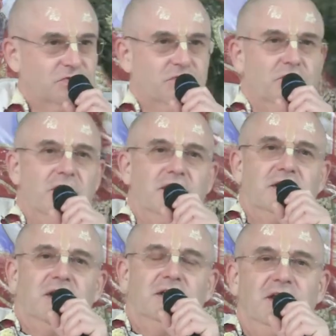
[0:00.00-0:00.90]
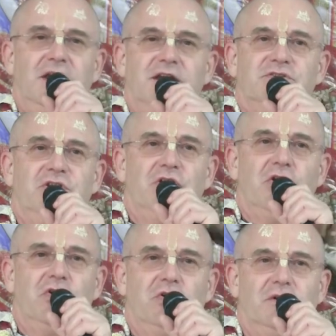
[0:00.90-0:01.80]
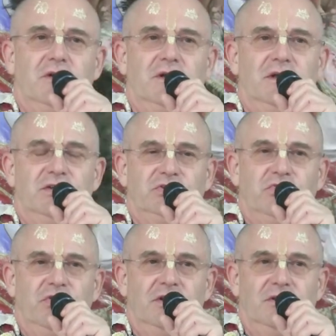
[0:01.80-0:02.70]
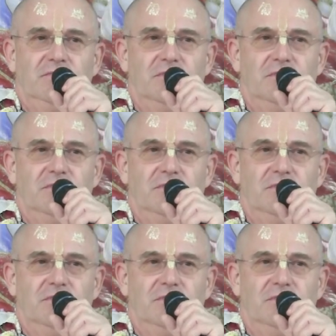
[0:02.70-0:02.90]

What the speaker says: So like that he has a long history